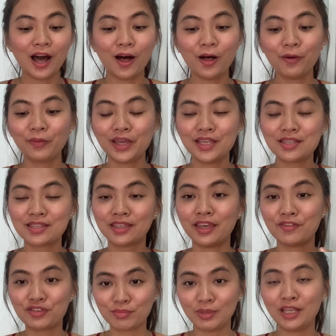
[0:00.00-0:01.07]
always
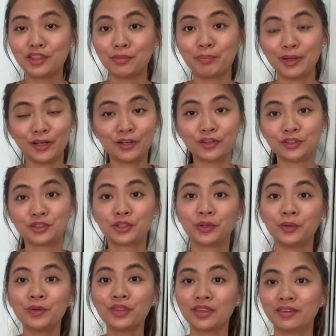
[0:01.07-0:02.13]
gives me the bitter
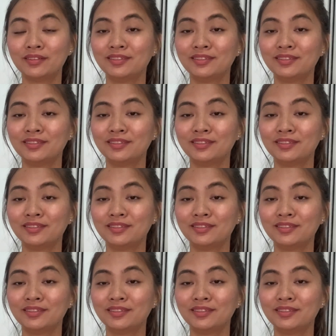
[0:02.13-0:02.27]
truth